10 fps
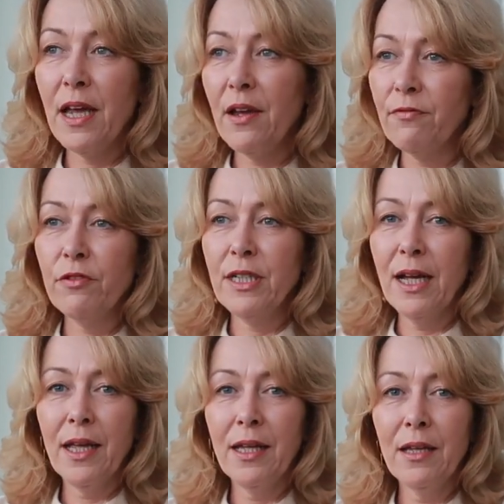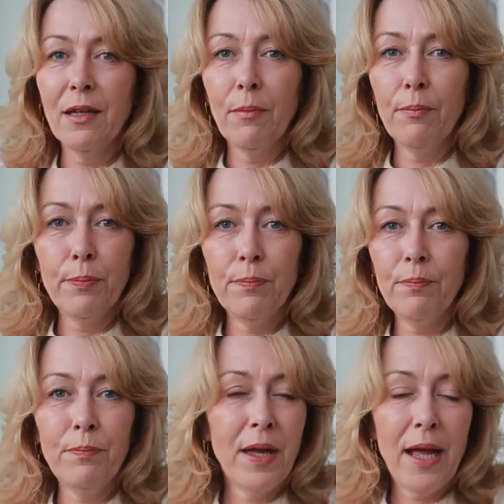everyday
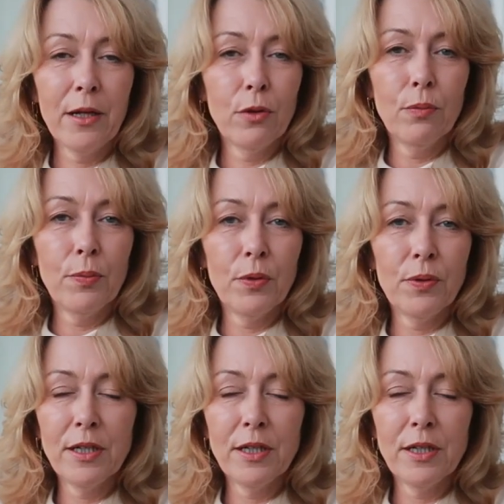ankle boot.